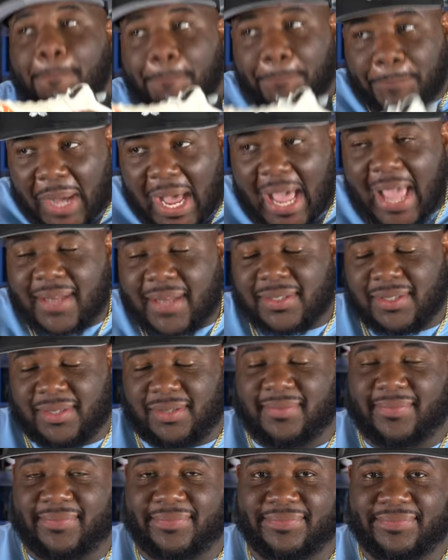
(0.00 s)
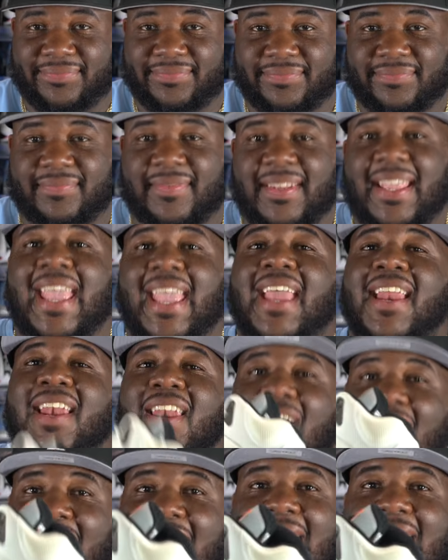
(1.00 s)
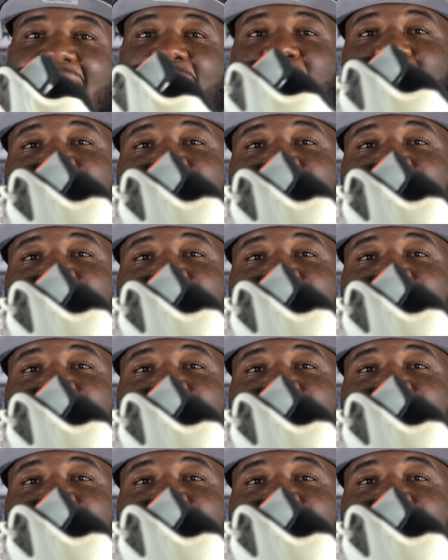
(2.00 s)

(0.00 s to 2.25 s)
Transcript: But it looked like it